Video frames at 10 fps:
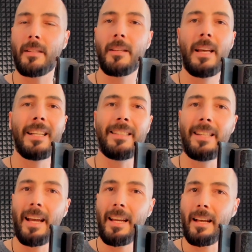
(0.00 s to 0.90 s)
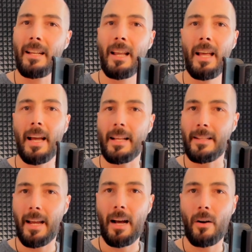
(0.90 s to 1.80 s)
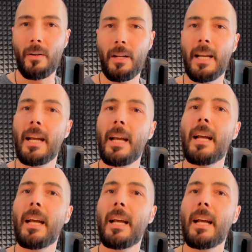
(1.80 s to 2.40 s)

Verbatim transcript: things day in and day out.